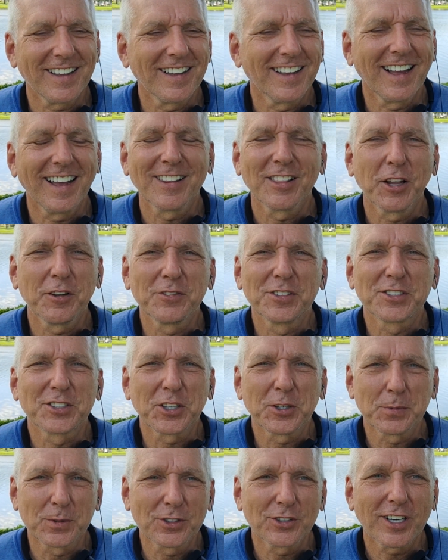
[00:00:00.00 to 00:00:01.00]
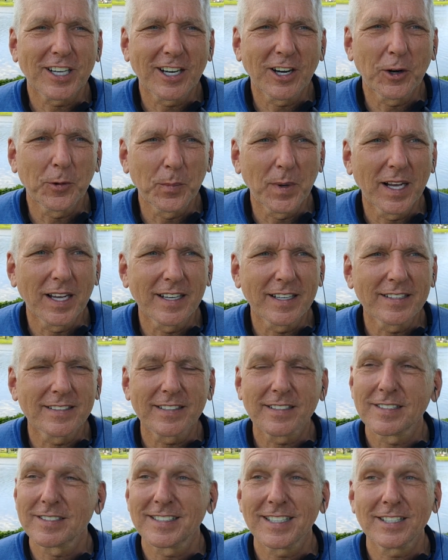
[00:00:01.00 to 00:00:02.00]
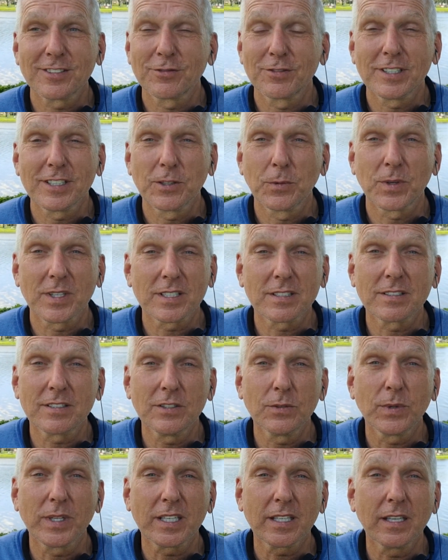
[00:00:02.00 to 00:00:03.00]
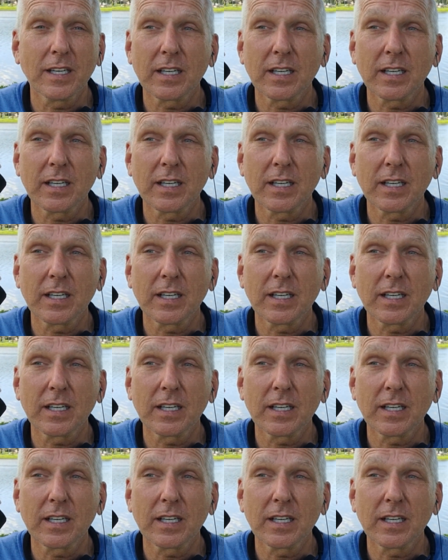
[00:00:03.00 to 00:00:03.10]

I love the term trick our mind, because that's really what it's doing.